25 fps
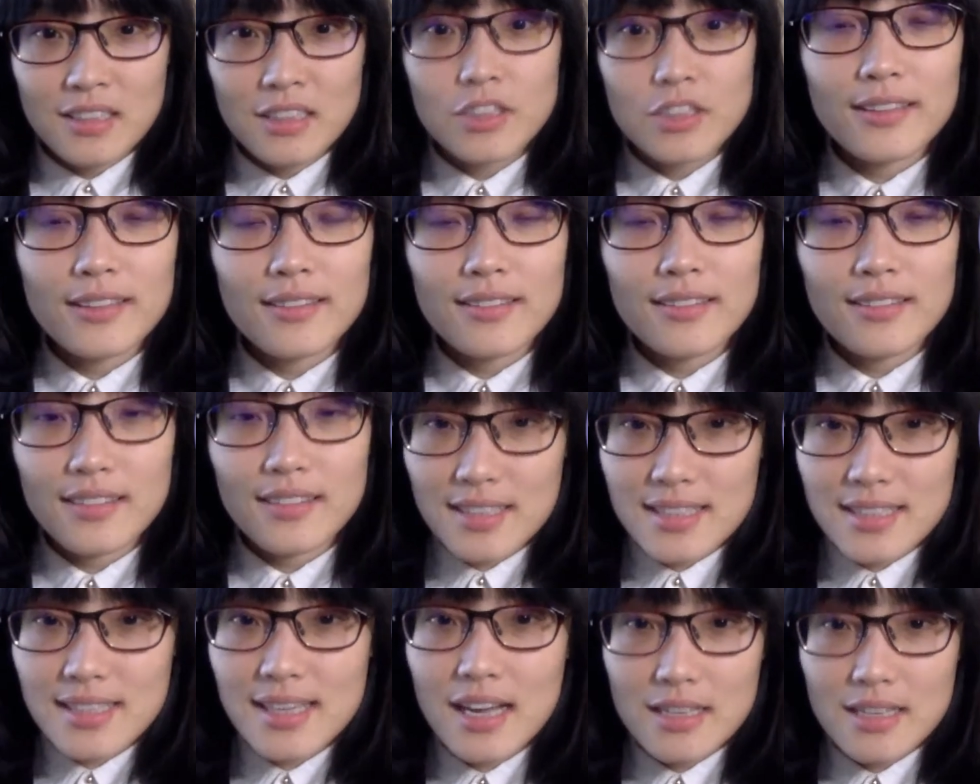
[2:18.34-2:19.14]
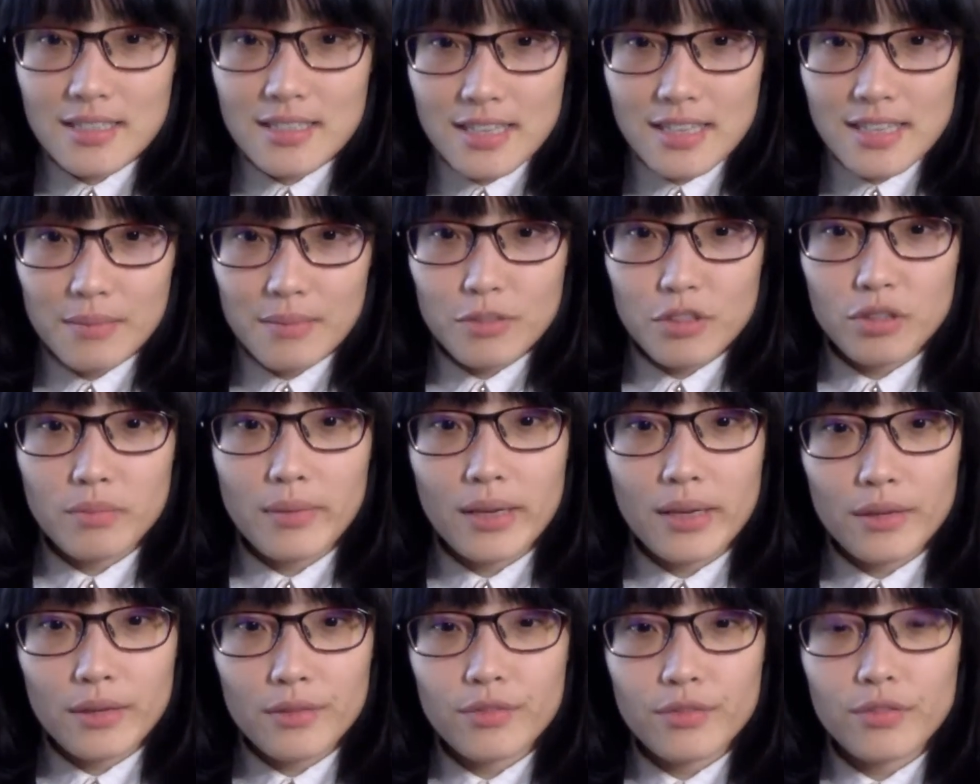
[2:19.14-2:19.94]
In this conceptual
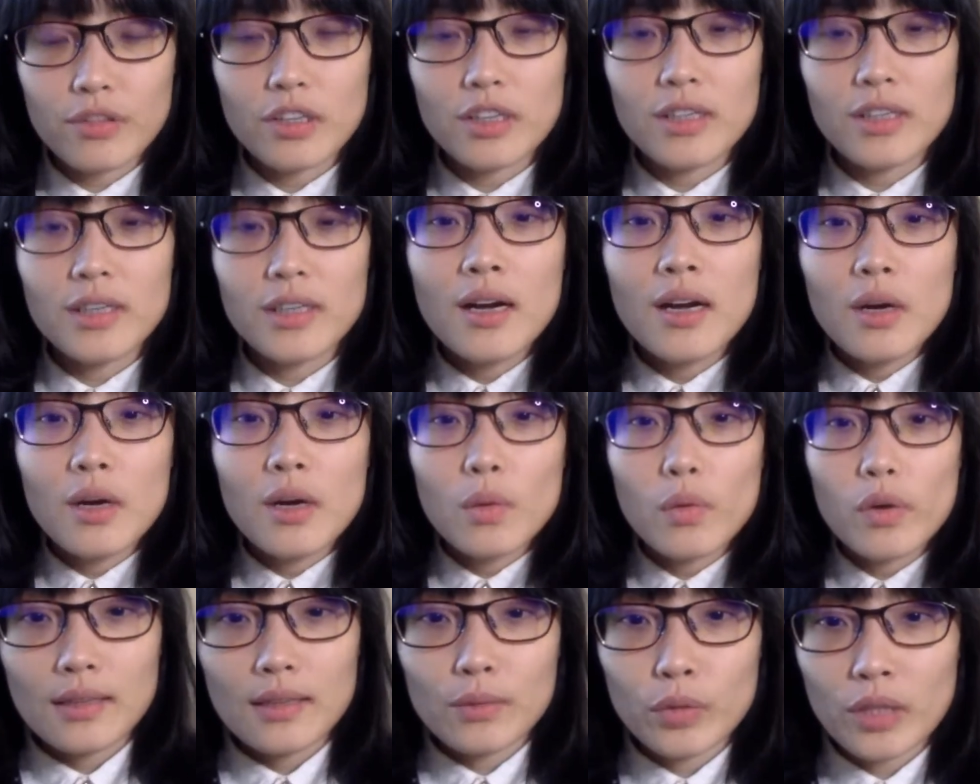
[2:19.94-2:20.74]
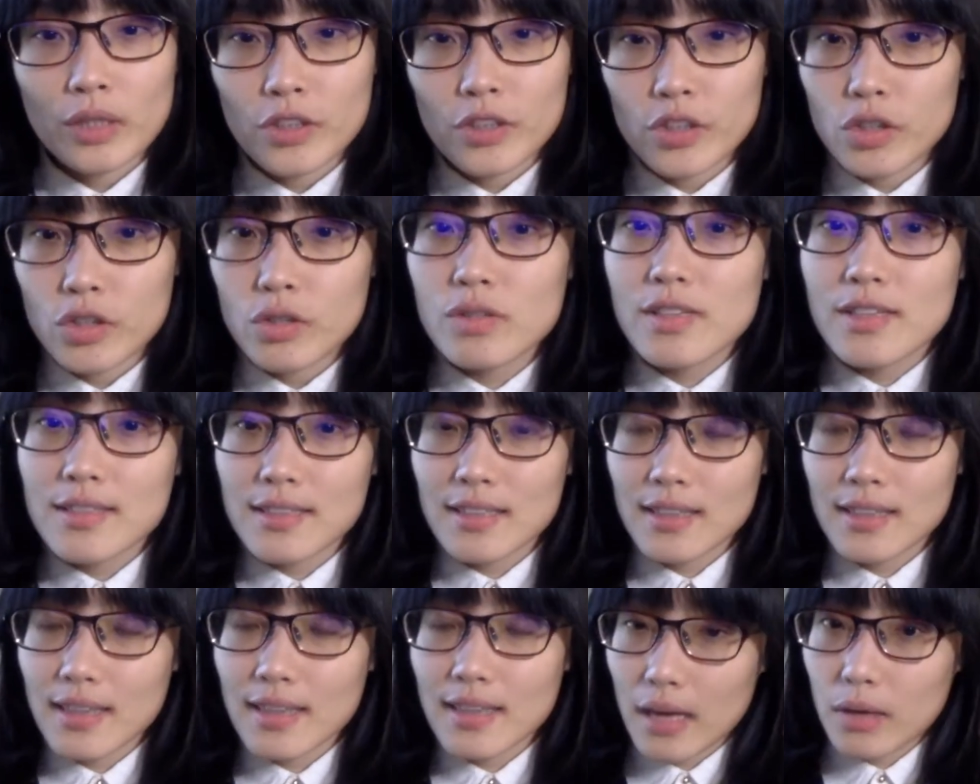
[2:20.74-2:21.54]
metaphor, we are
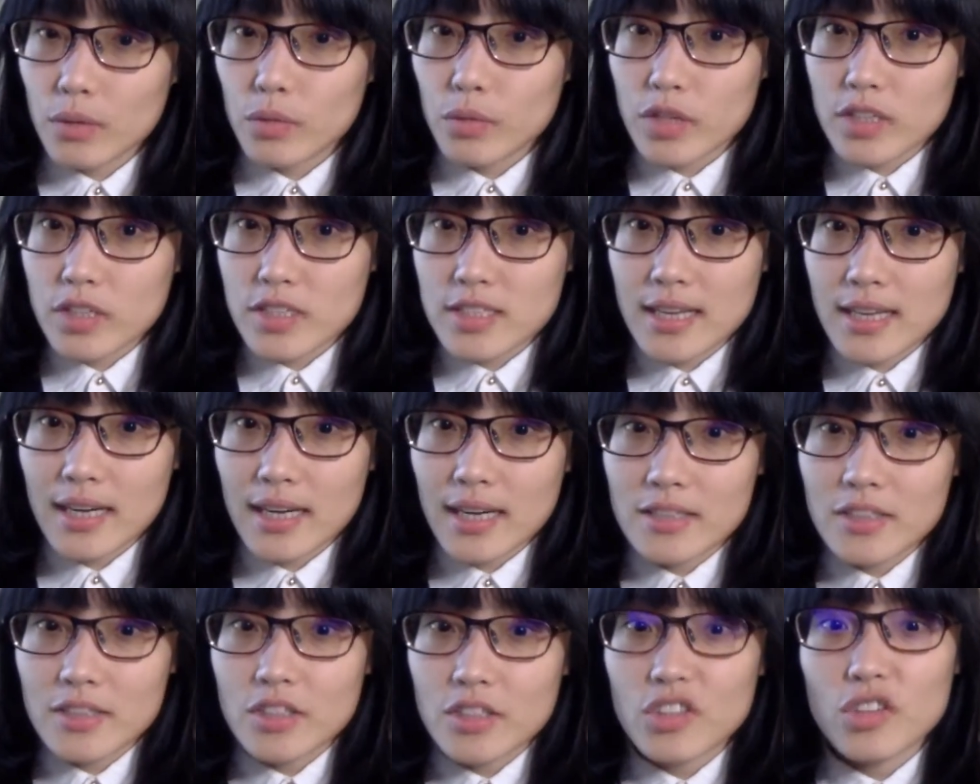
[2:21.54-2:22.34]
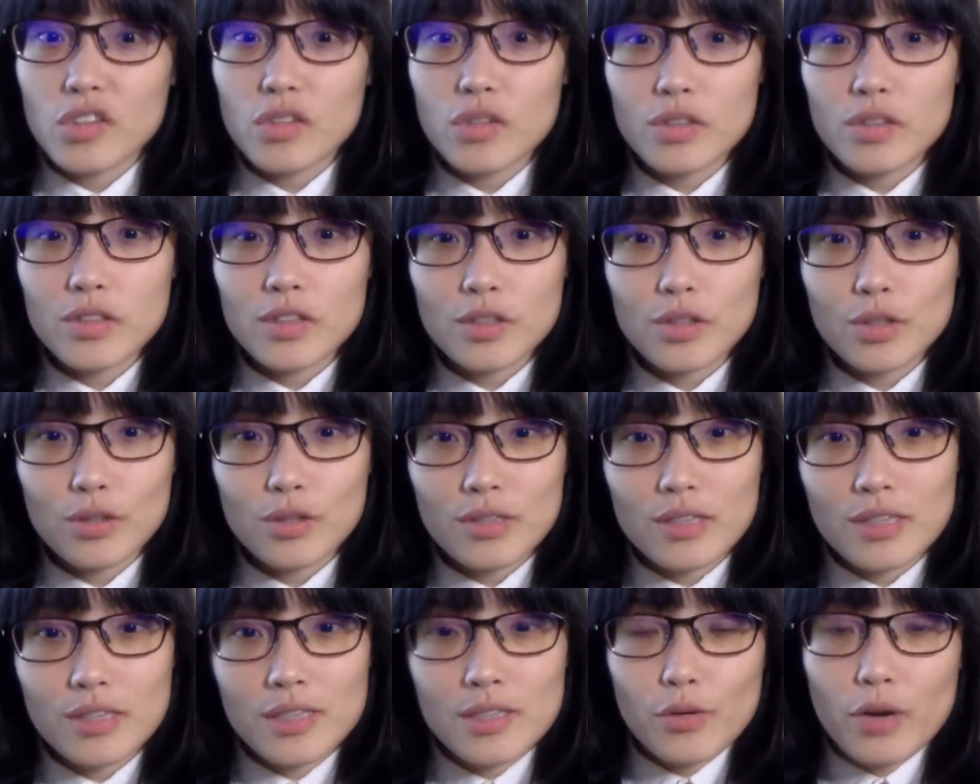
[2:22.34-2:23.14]
using the language that is used to
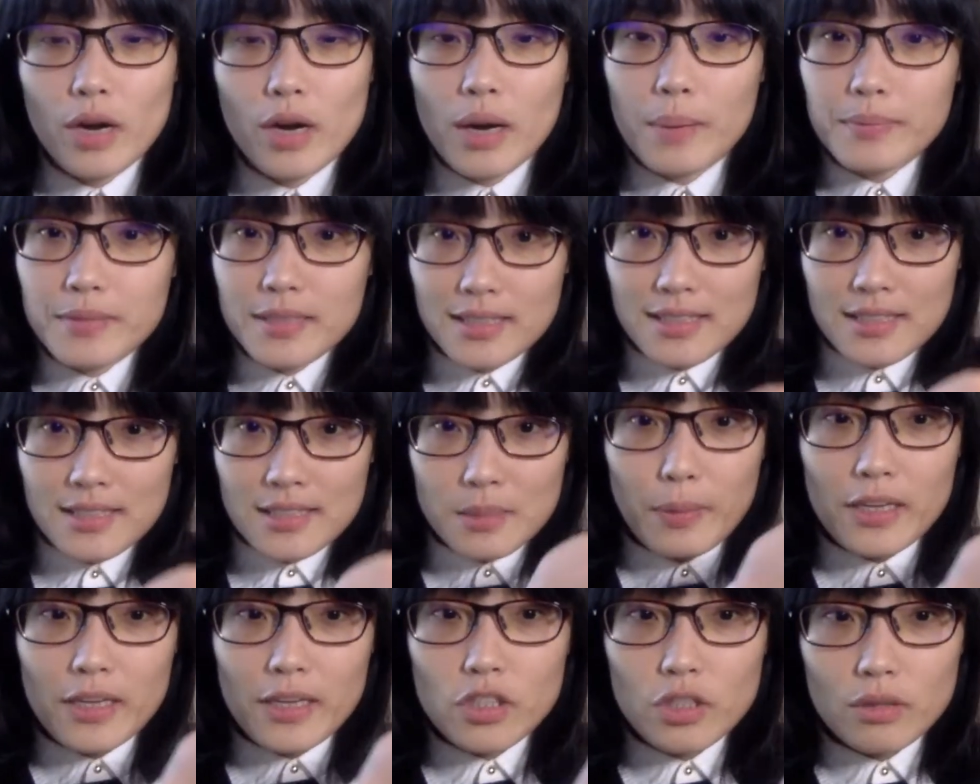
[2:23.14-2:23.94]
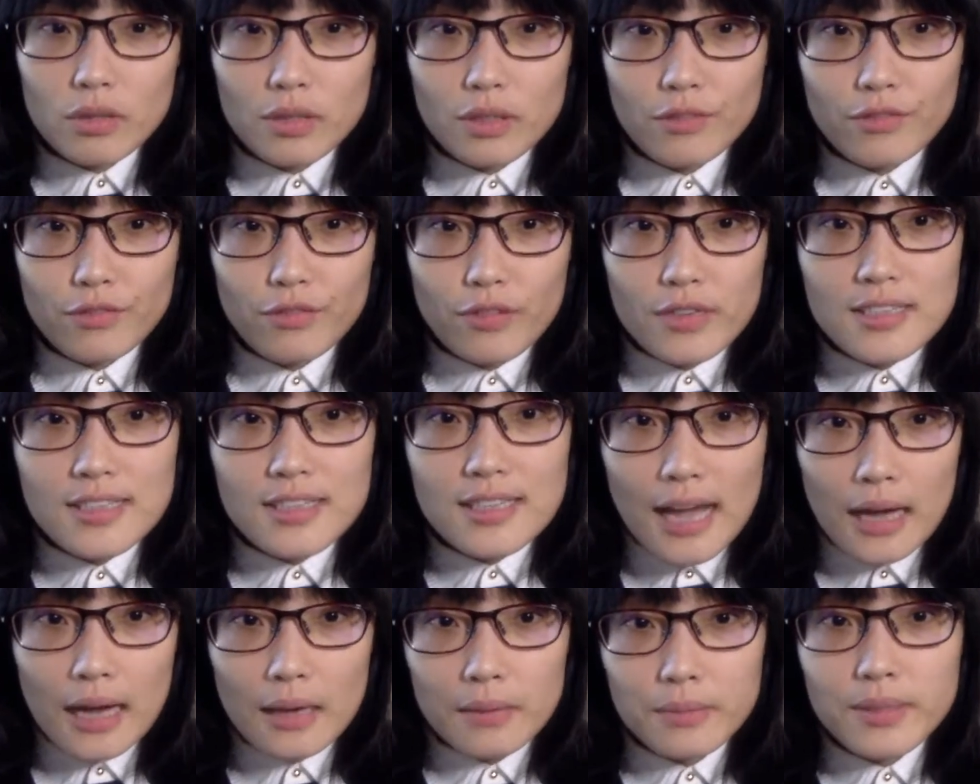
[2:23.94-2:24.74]
describe the spatial
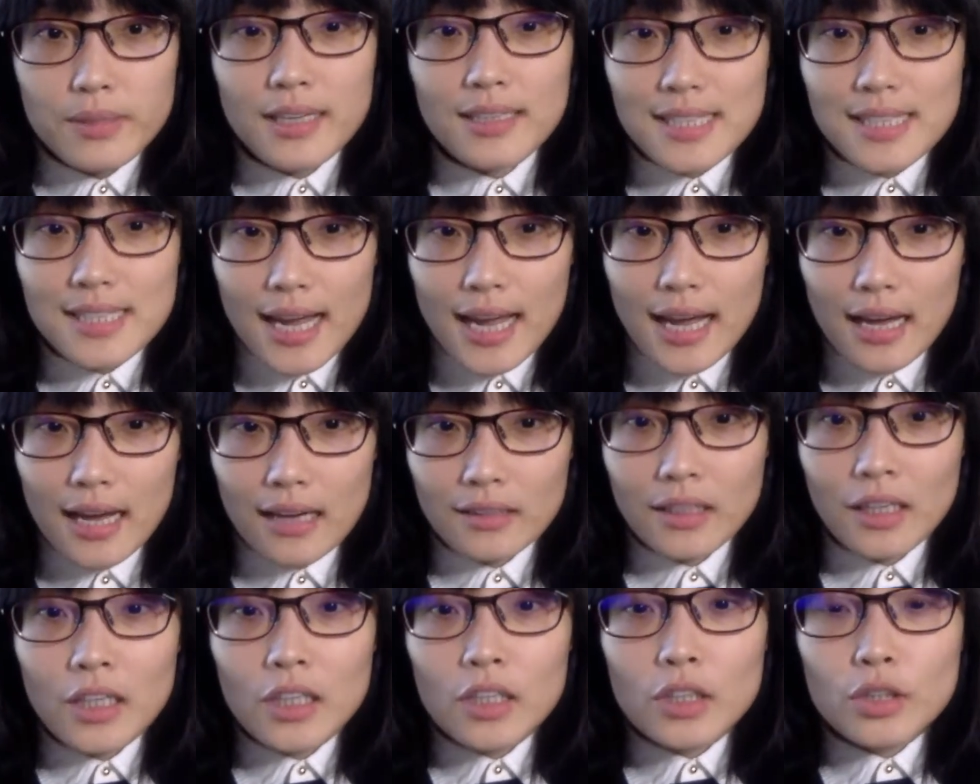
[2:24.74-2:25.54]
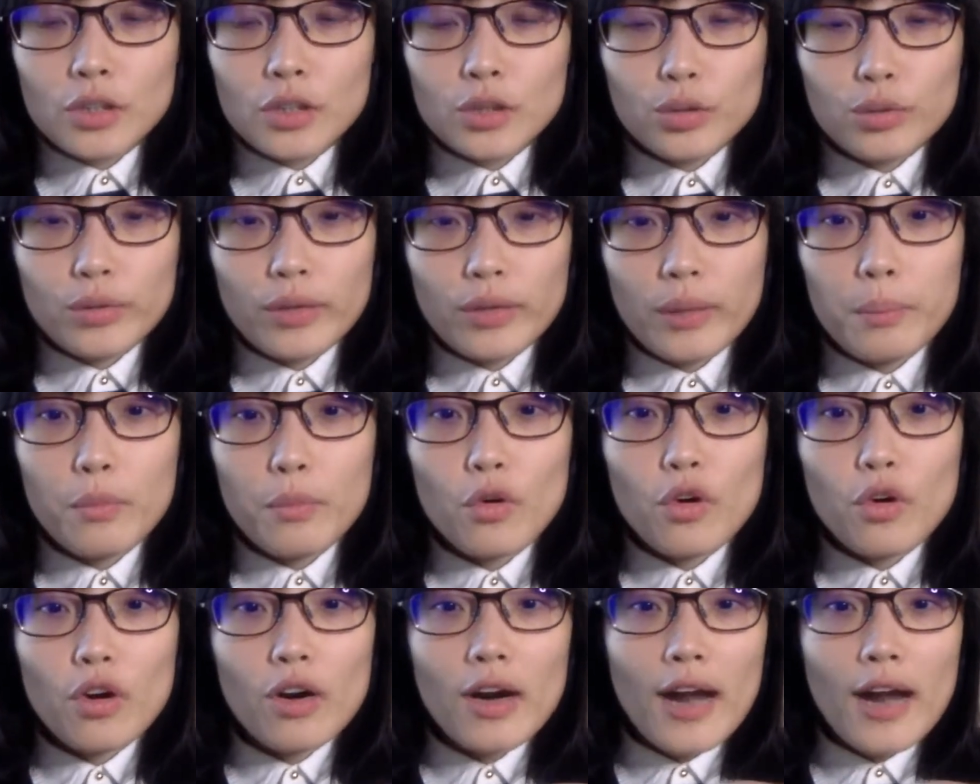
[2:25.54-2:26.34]
difference up and down to a
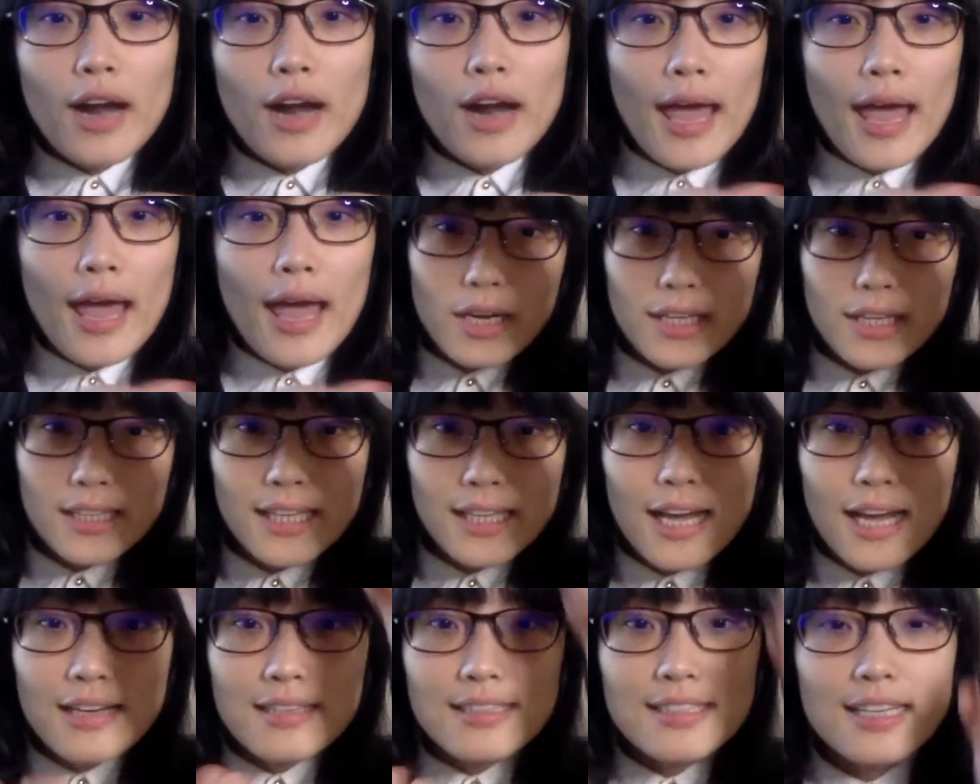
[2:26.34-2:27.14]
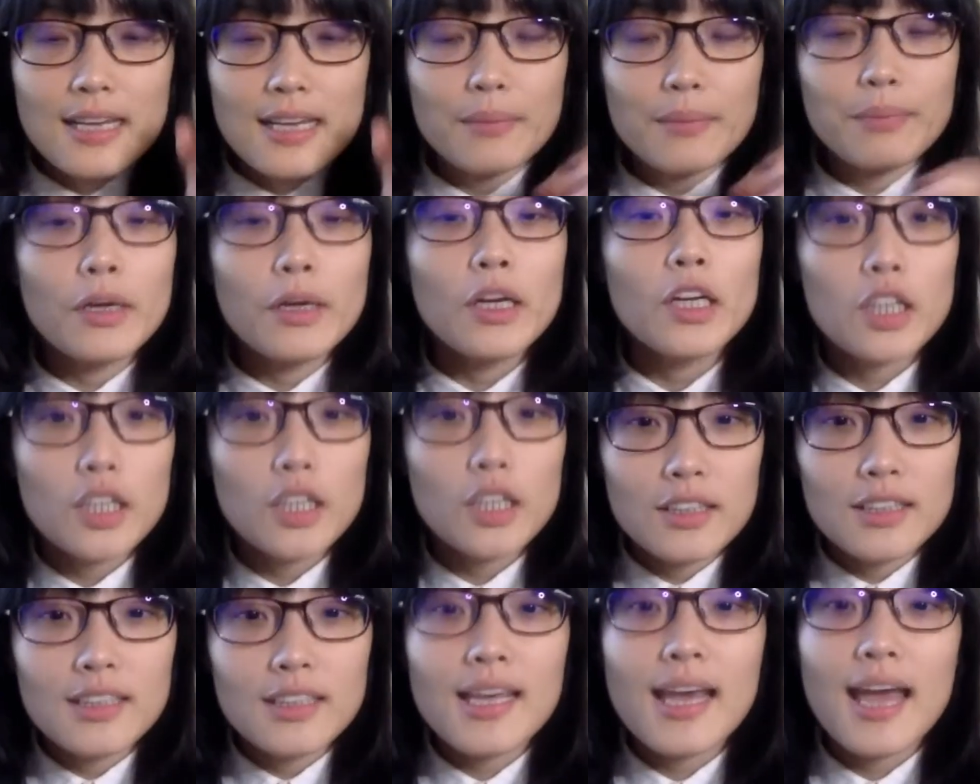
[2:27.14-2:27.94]
more abstract concept,
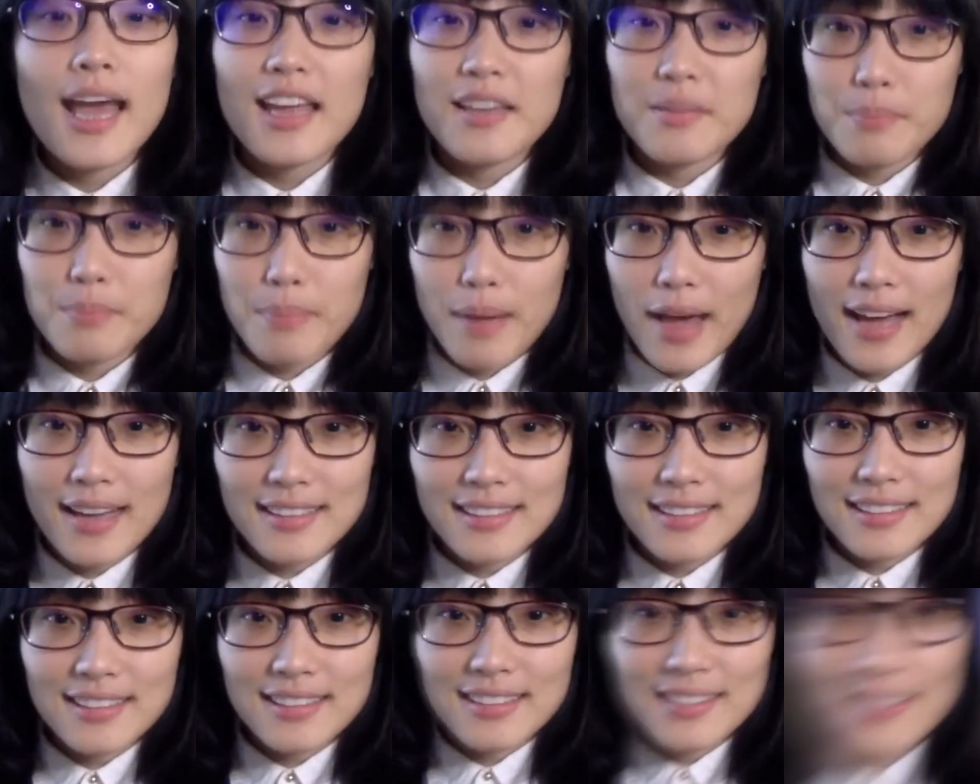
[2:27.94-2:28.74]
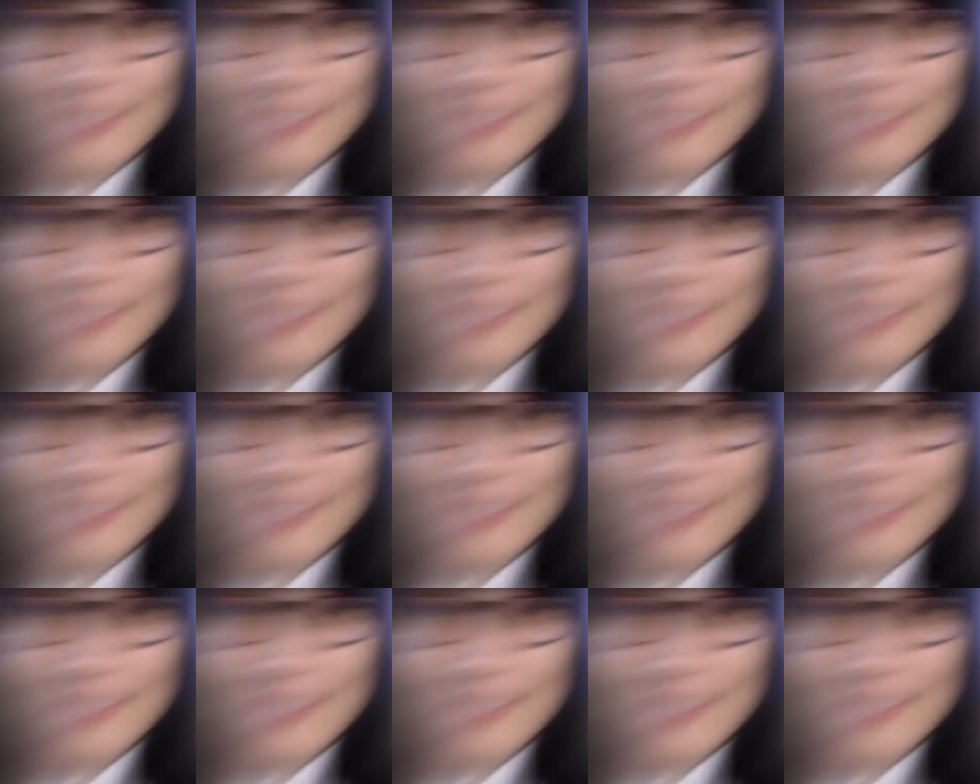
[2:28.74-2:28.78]
good and bad.